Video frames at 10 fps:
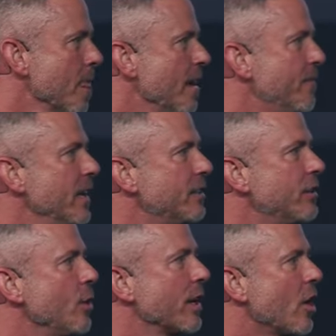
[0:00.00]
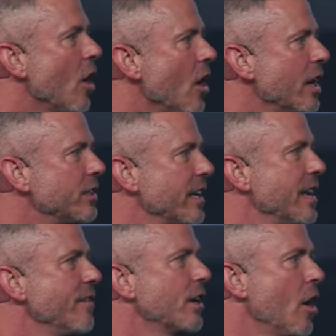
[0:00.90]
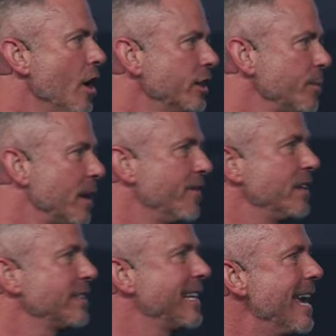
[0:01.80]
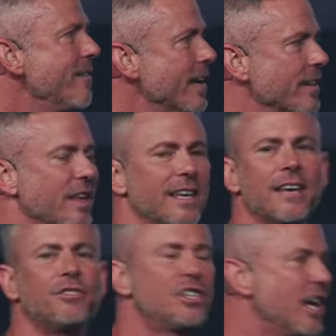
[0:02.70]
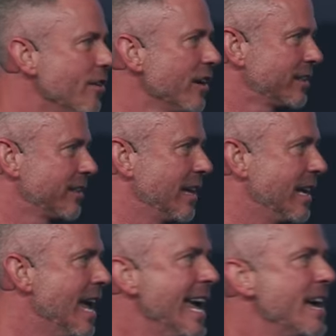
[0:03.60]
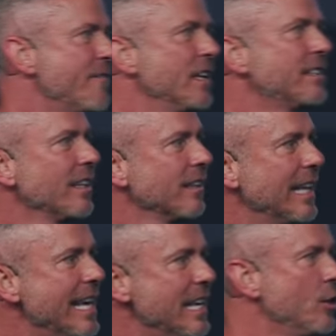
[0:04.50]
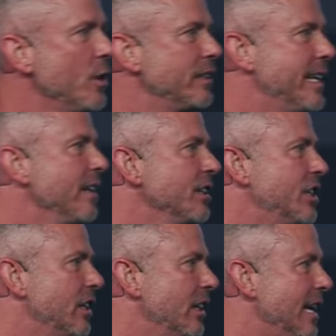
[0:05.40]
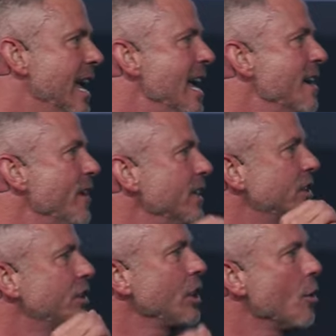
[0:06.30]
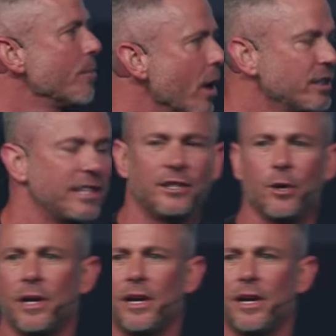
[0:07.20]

If it is to encourage, then give encouragement. If it is giving, then give generously. If it is to lead, do it diligently. If it is to show mercy, do